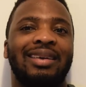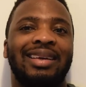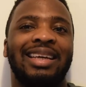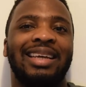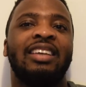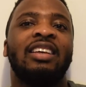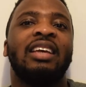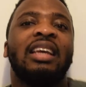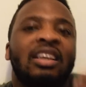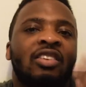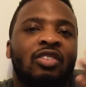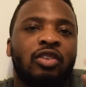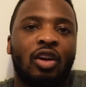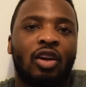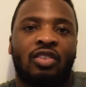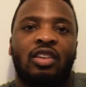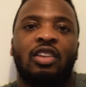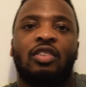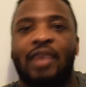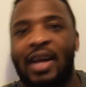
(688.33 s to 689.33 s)
it's
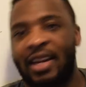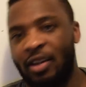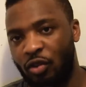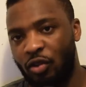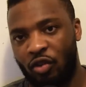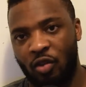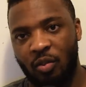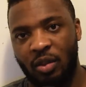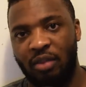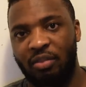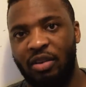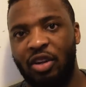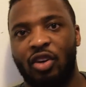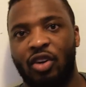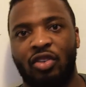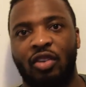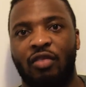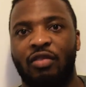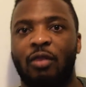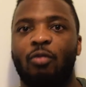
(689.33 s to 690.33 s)
lost its value to me
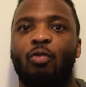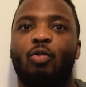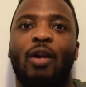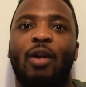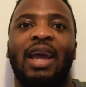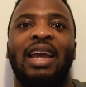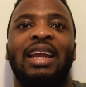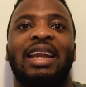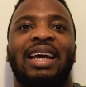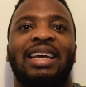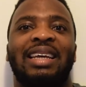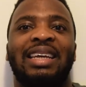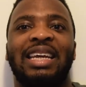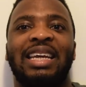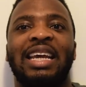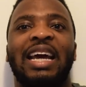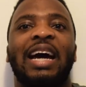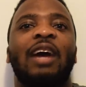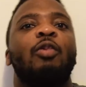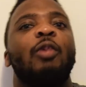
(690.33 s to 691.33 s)
because of the way that
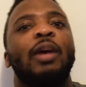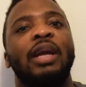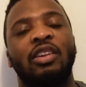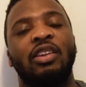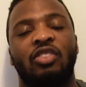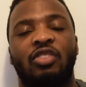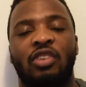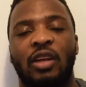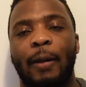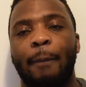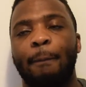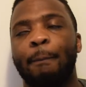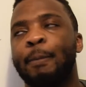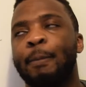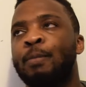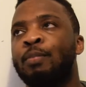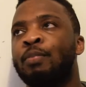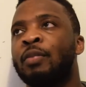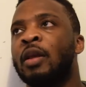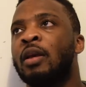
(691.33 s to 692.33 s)
he arranged it.
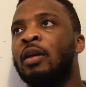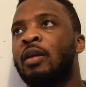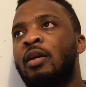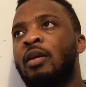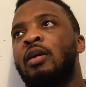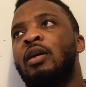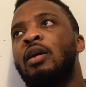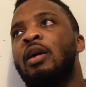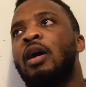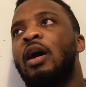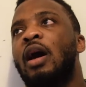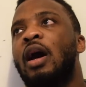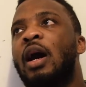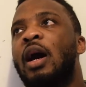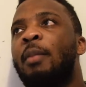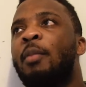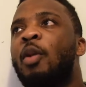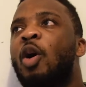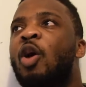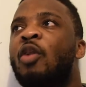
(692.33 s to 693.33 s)

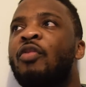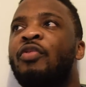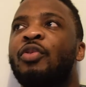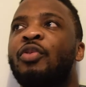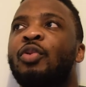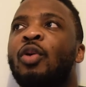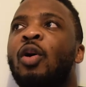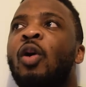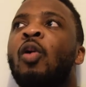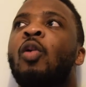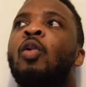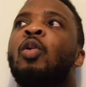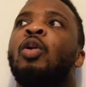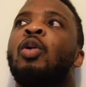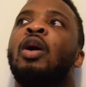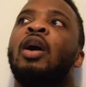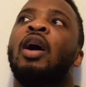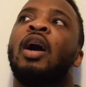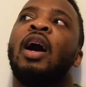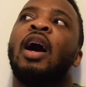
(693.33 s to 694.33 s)
Overall,
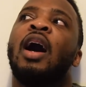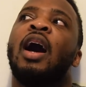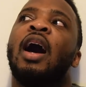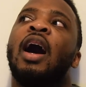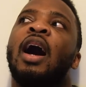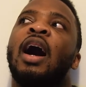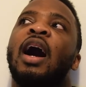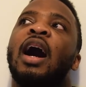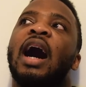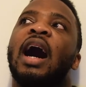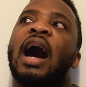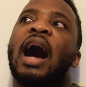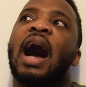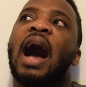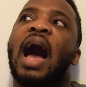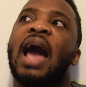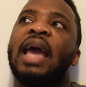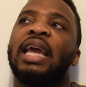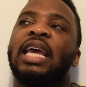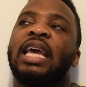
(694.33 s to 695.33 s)

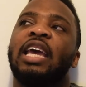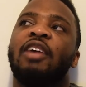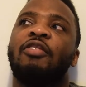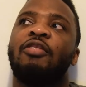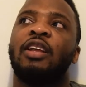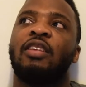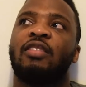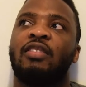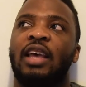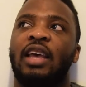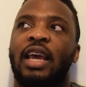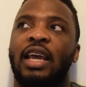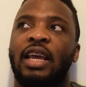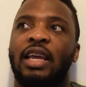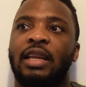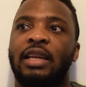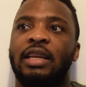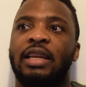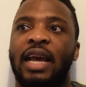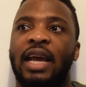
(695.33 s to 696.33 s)
I gave this
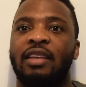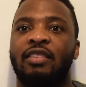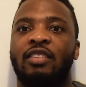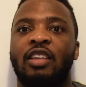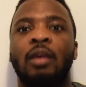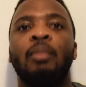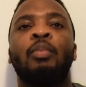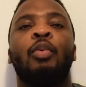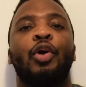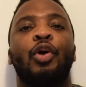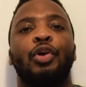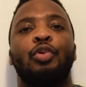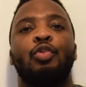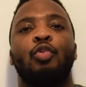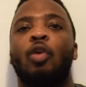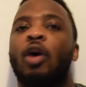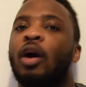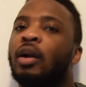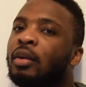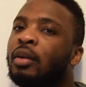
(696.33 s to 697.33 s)
a
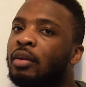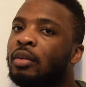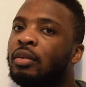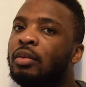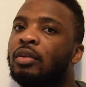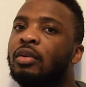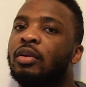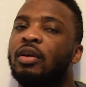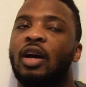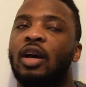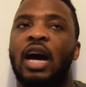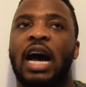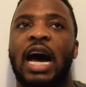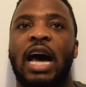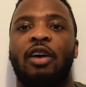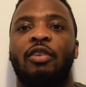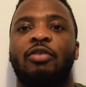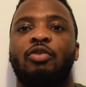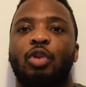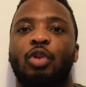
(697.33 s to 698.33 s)
19.1
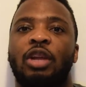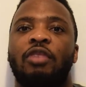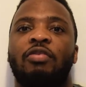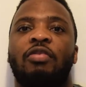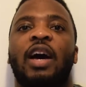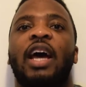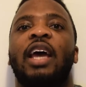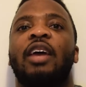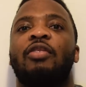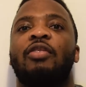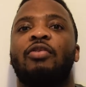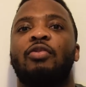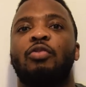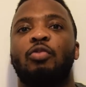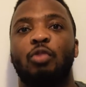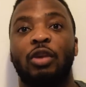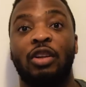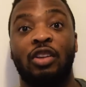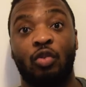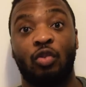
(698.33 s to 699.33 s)
out of 25,
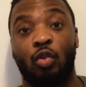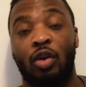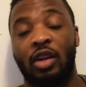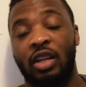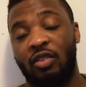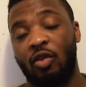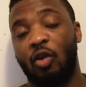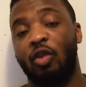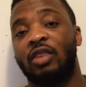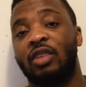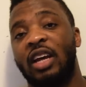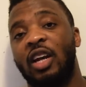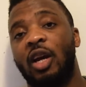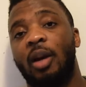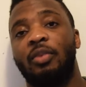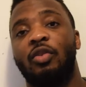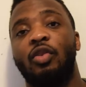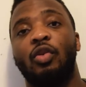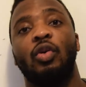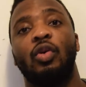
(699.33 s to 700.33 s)
which is what the scores added
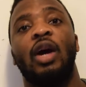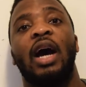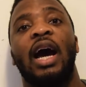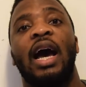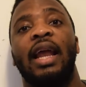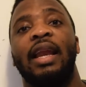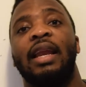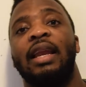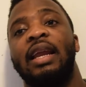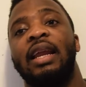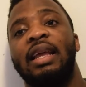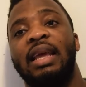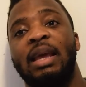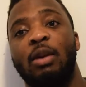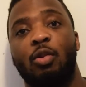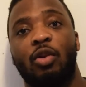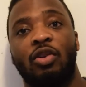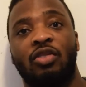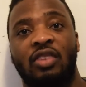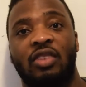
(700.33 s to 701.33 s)
up to, and
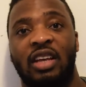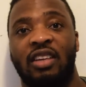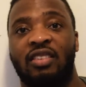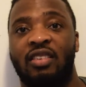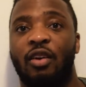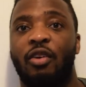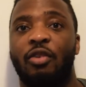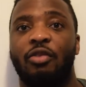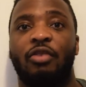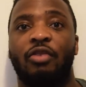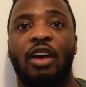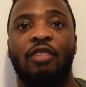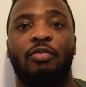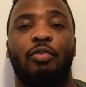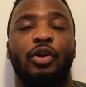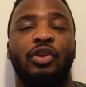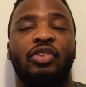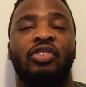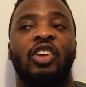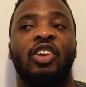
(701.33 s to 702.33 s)
it was a
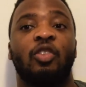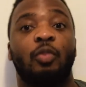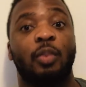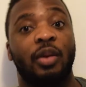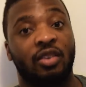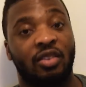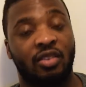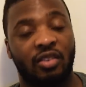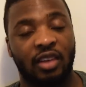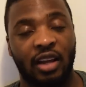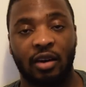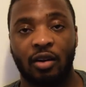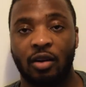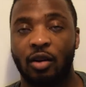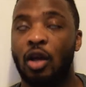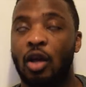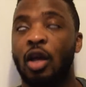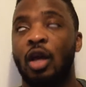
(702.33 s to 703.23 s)
75.6%.